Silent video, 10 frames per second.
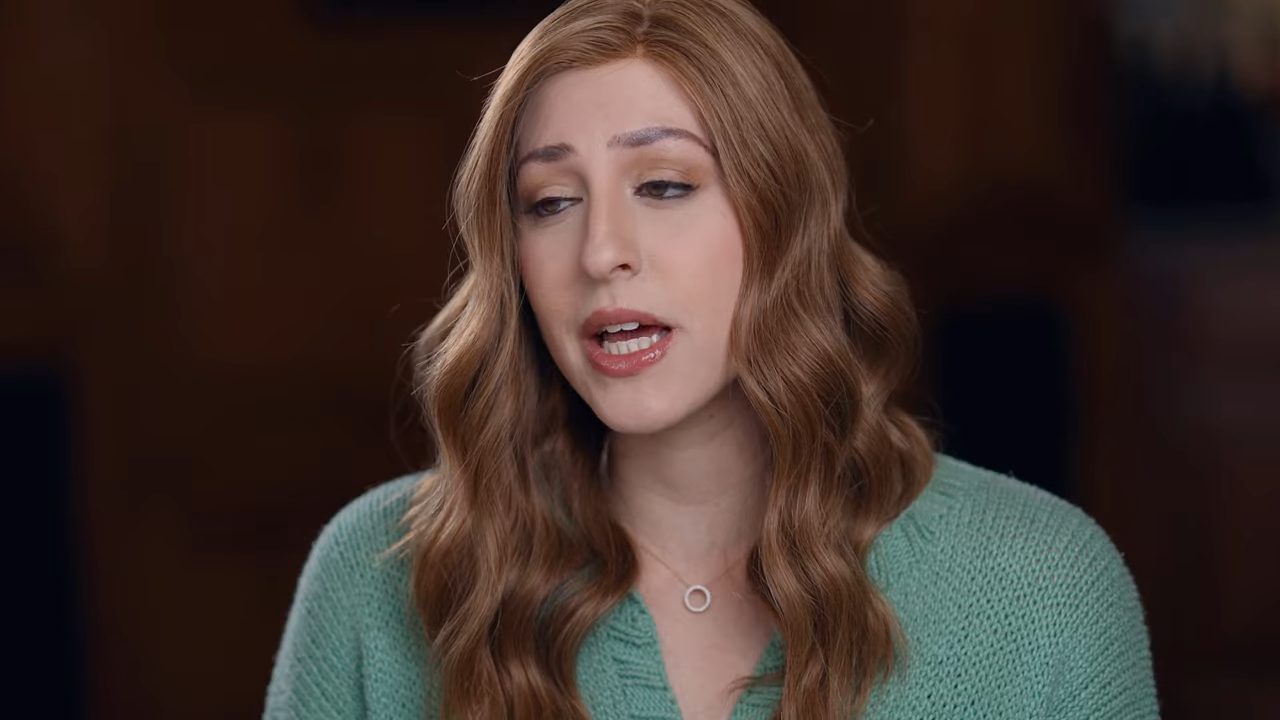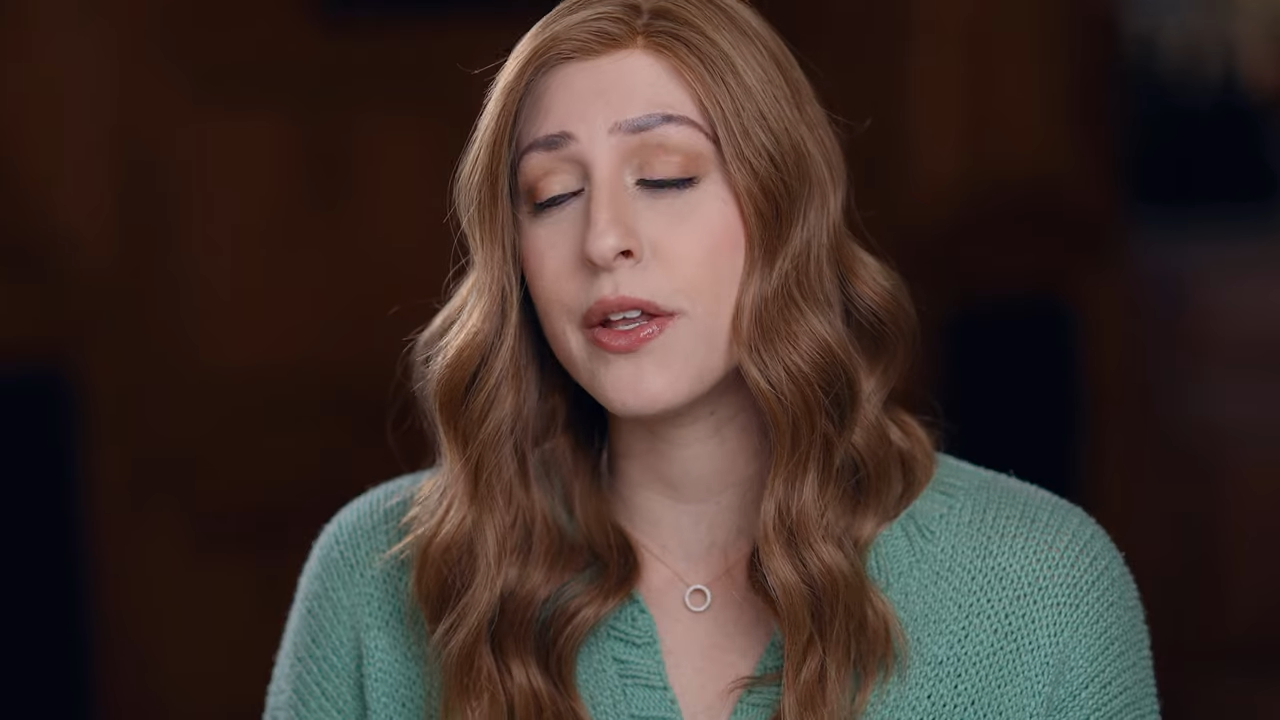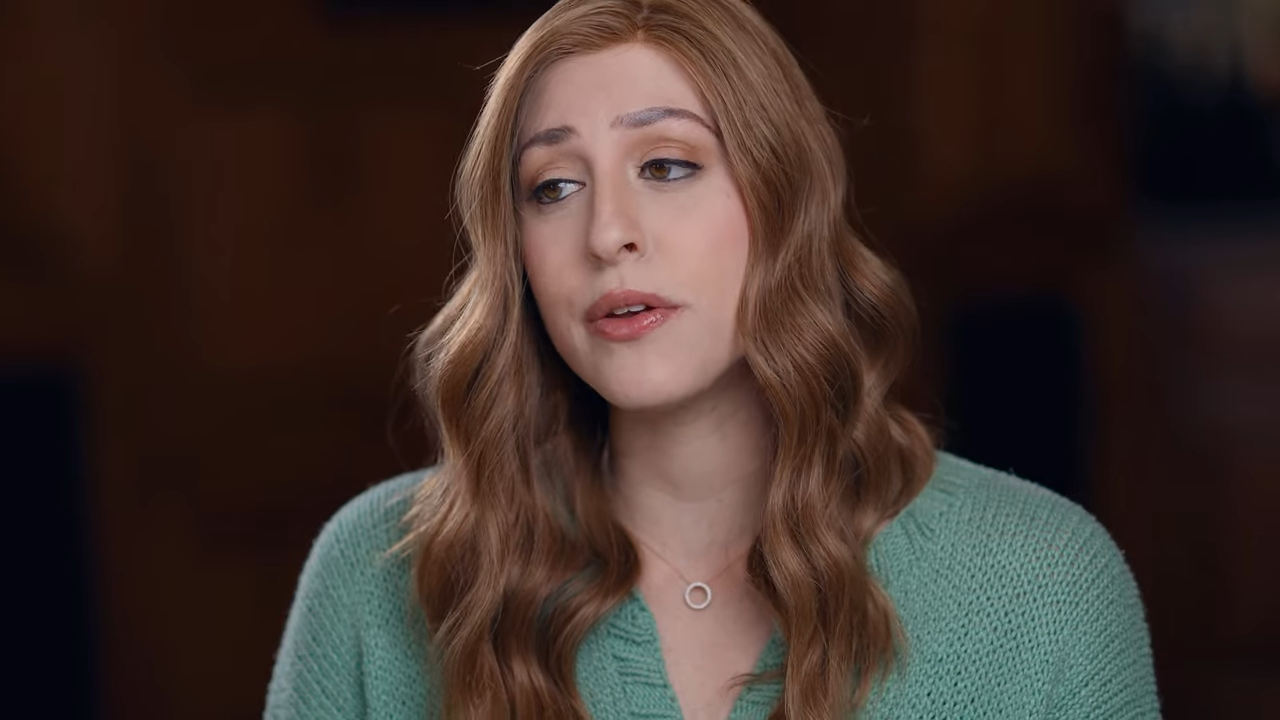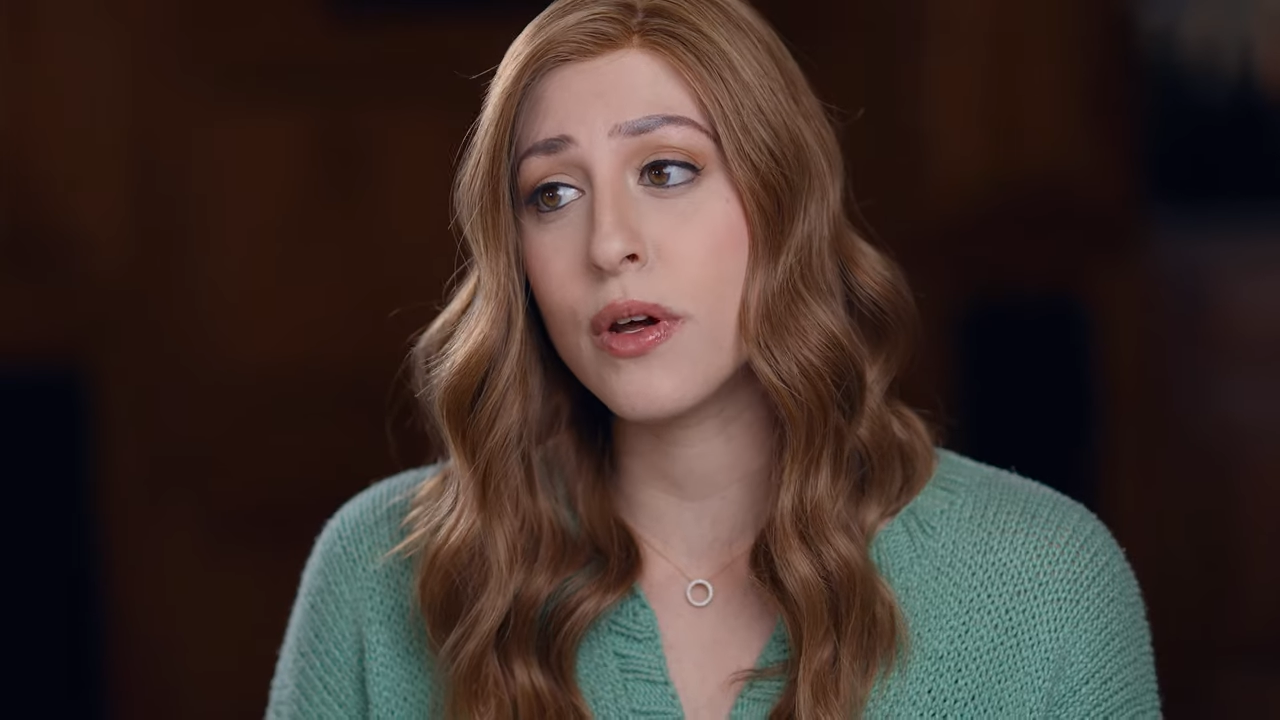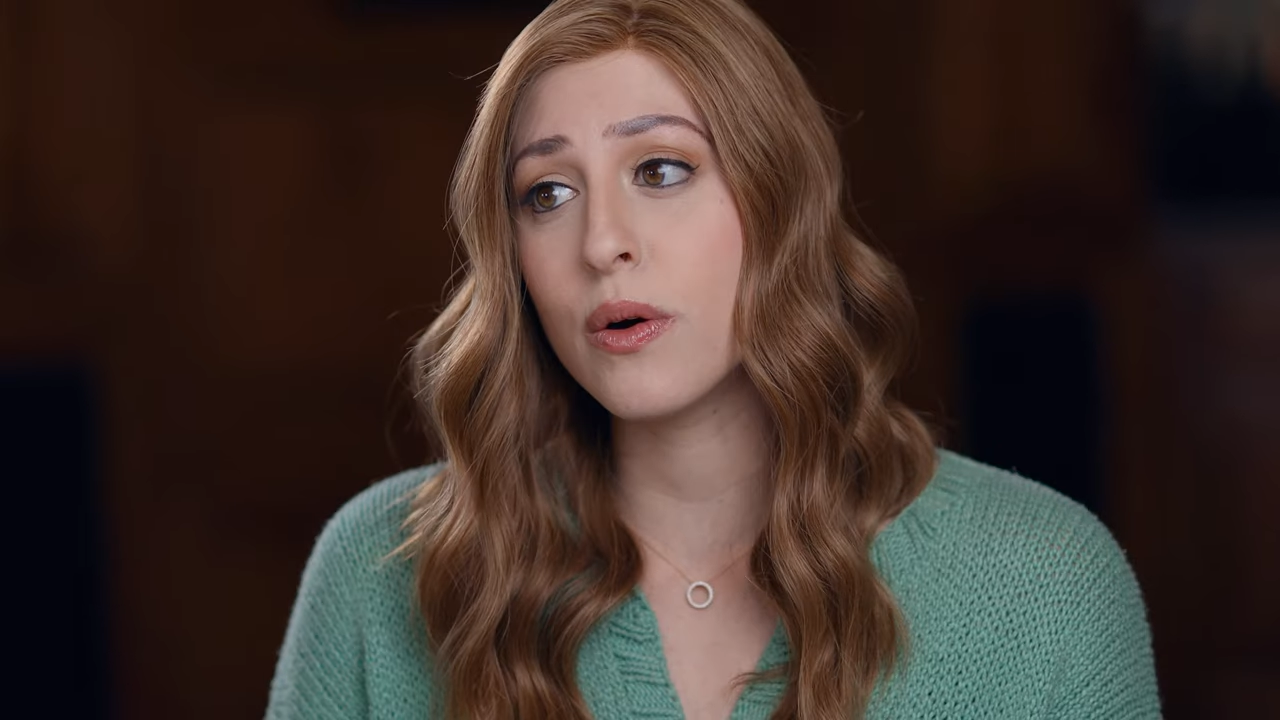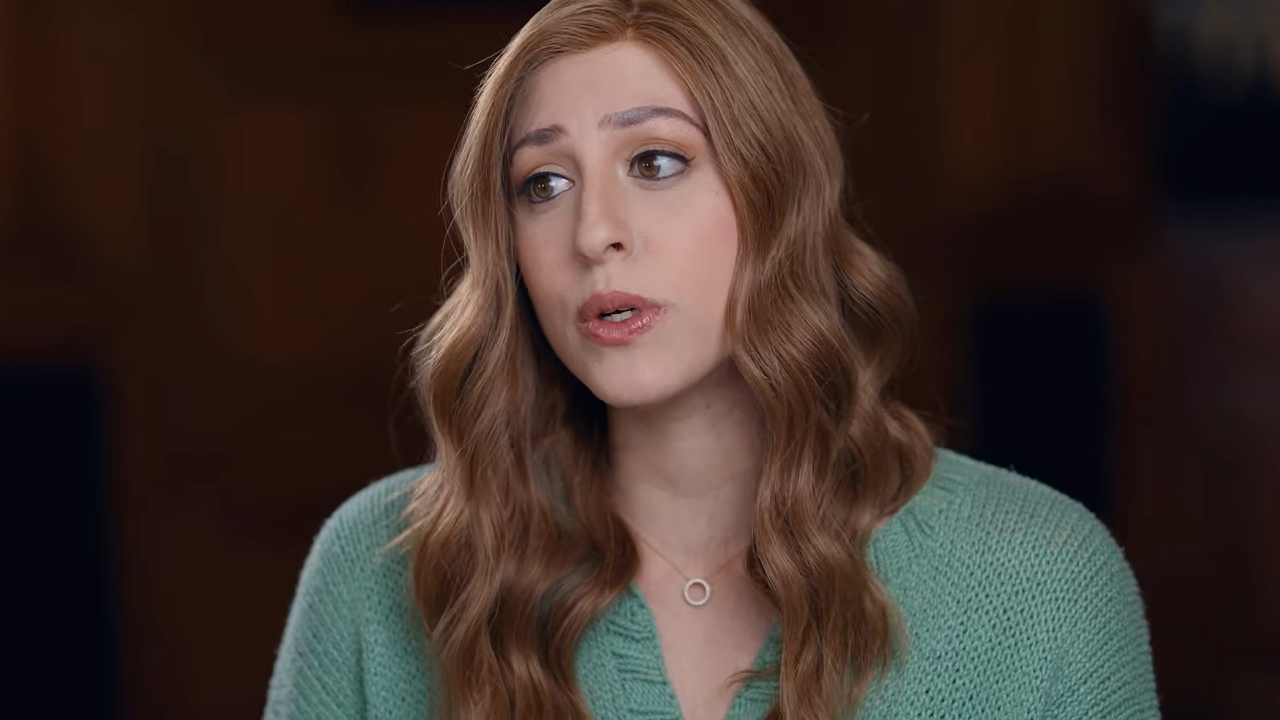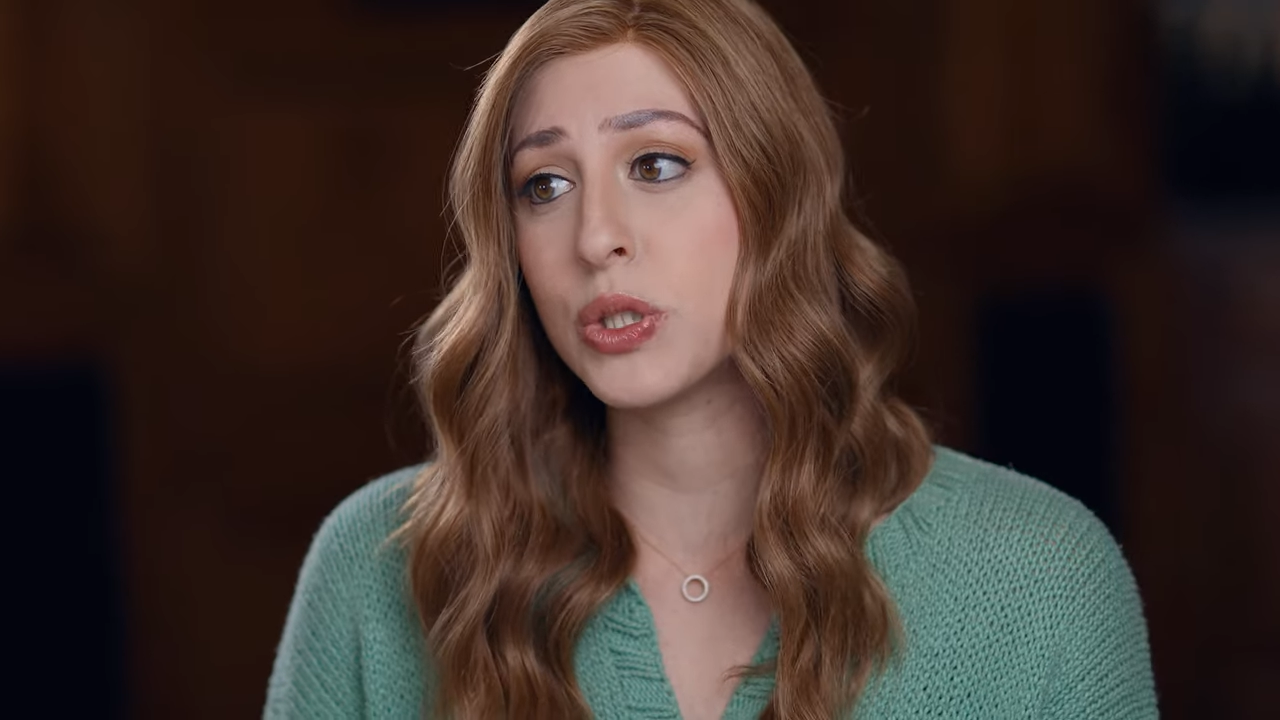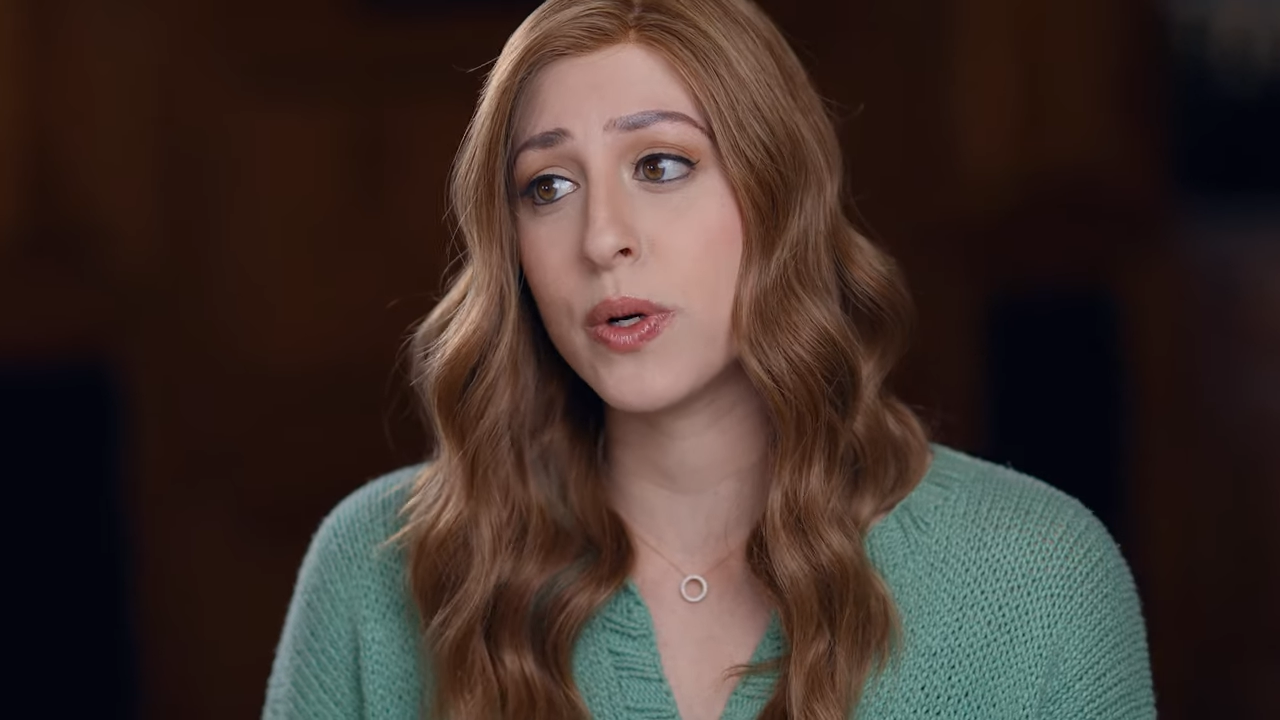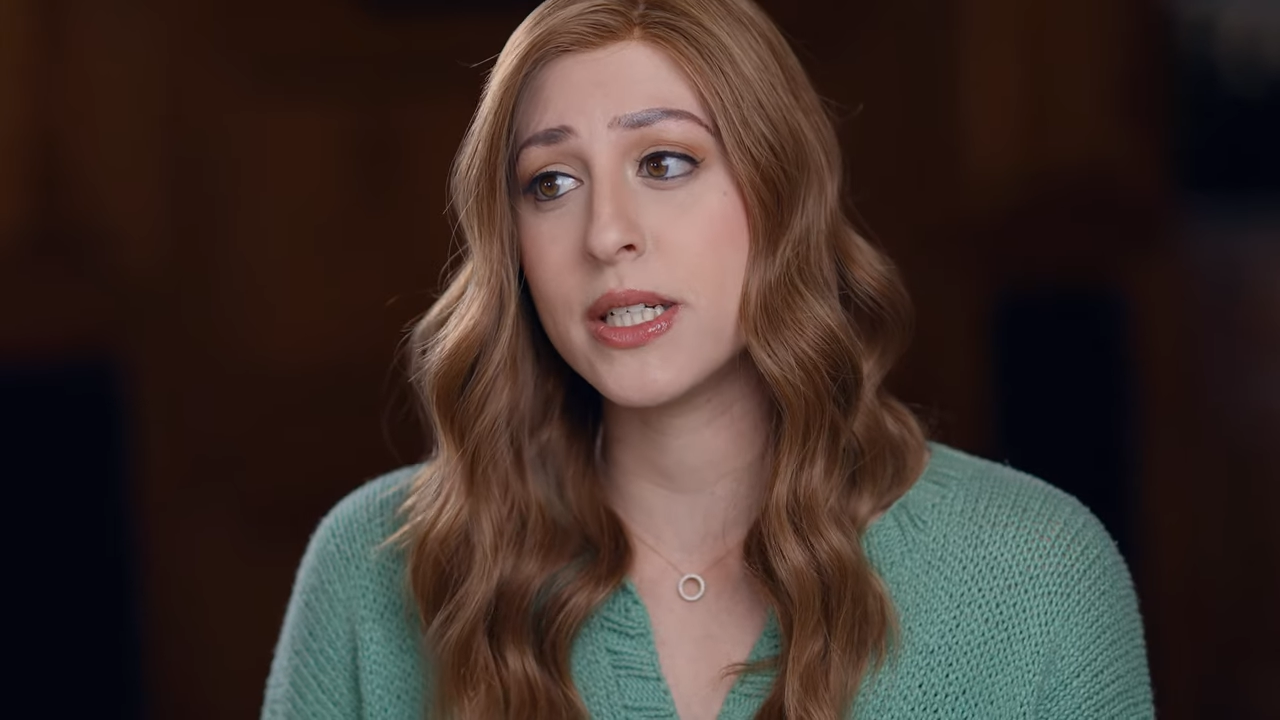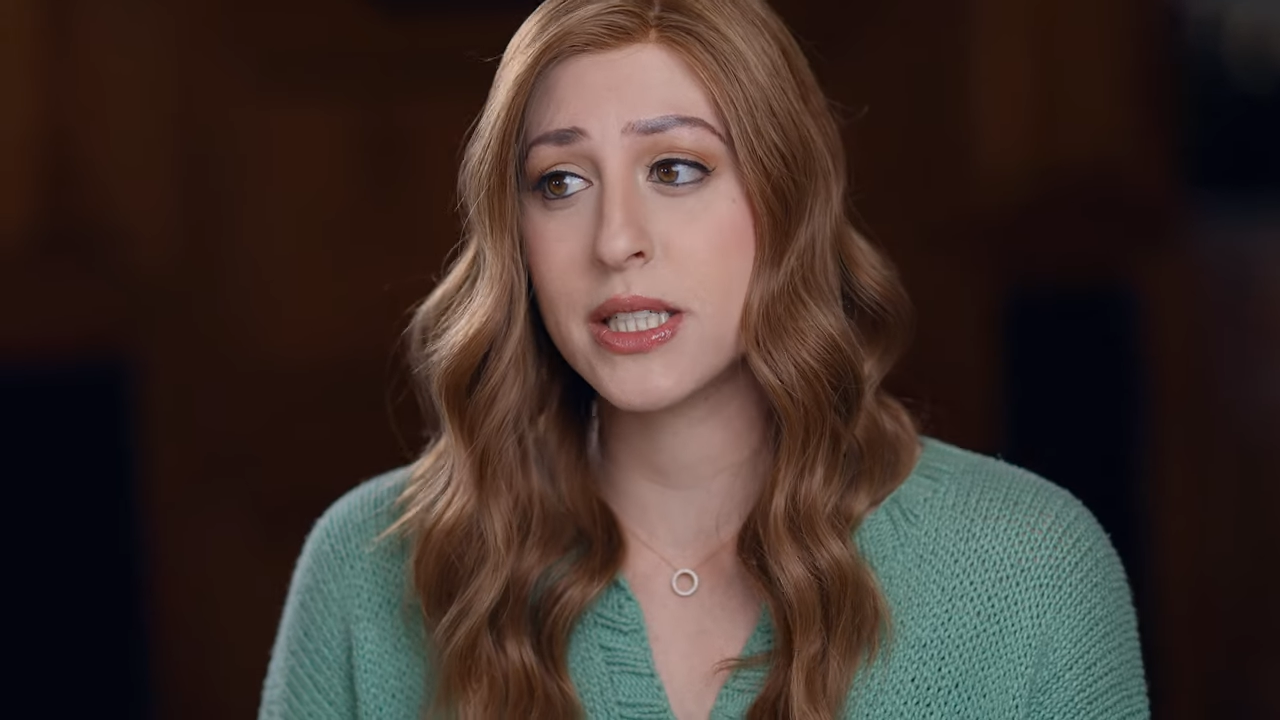and know
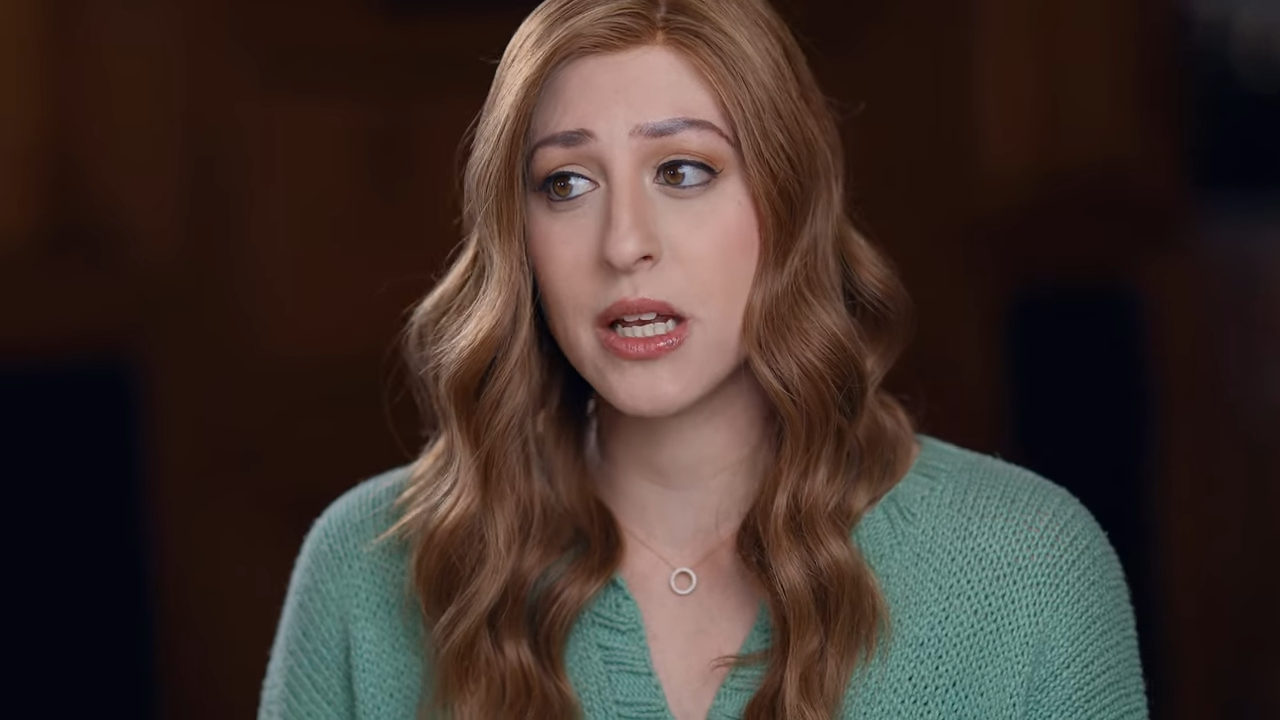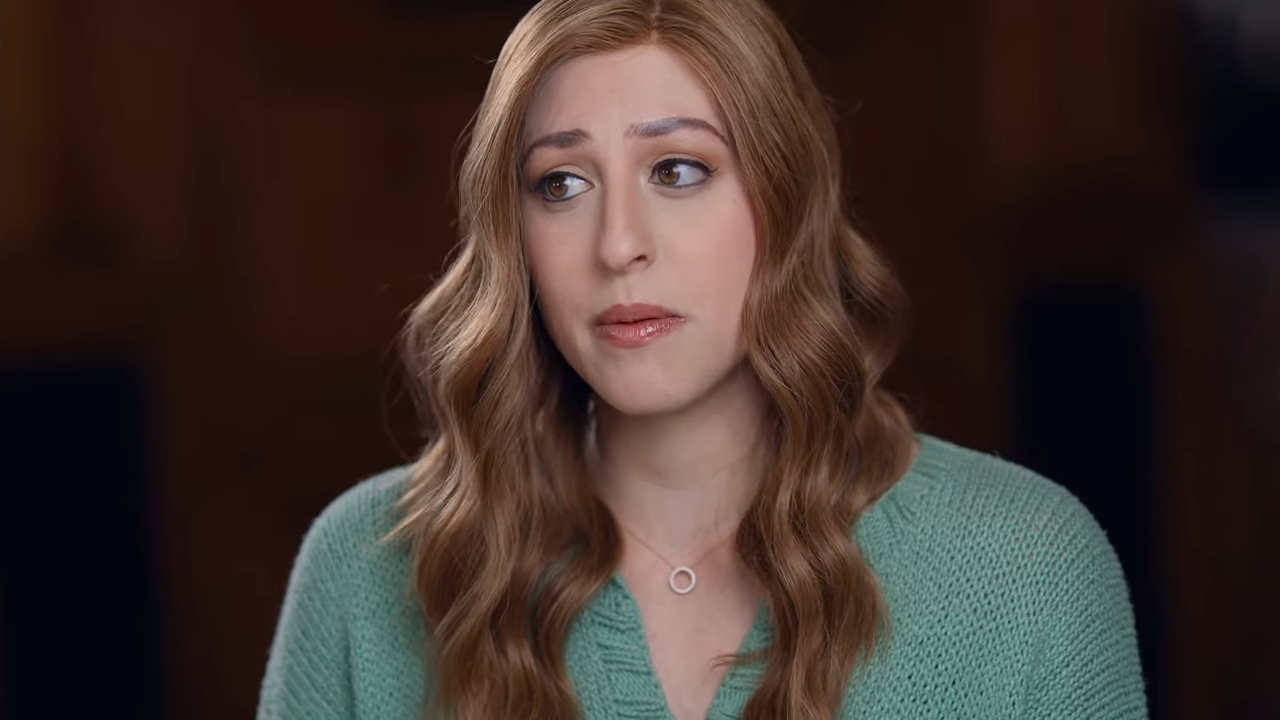which one is